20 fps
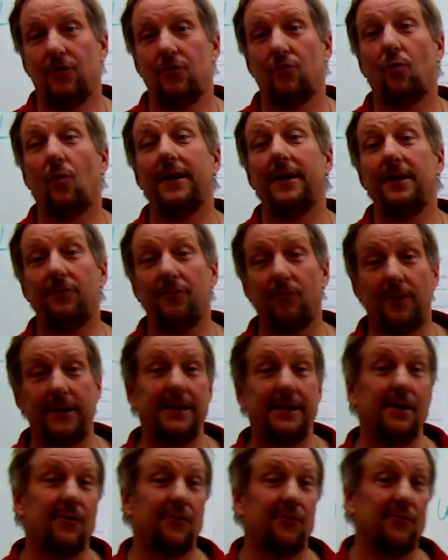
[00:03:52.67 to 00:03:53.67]
23
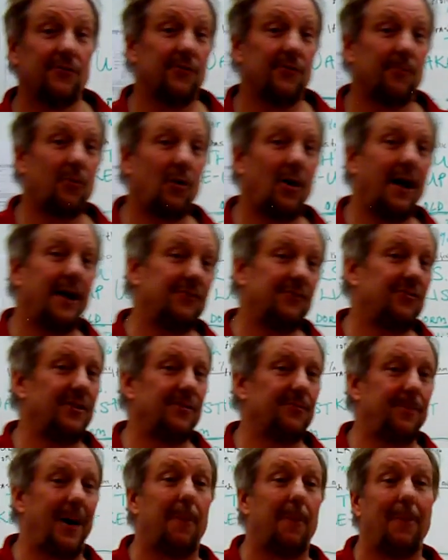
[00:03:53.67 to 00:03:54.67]
years of sobriety. She's
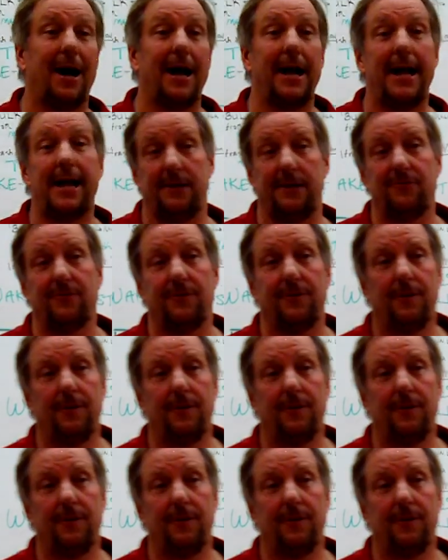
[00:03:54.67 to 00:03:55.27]
about my age.